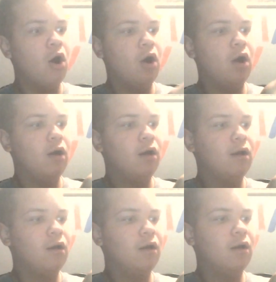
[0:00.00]

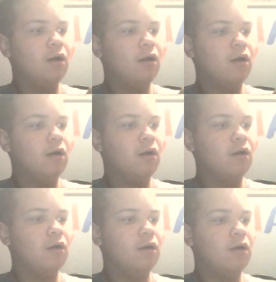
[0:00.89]

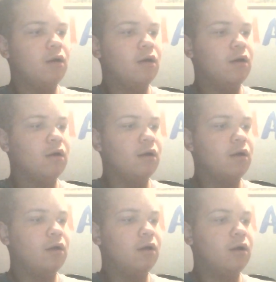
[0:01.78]

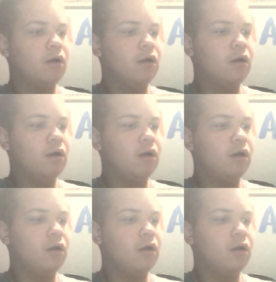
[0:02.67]
(silence)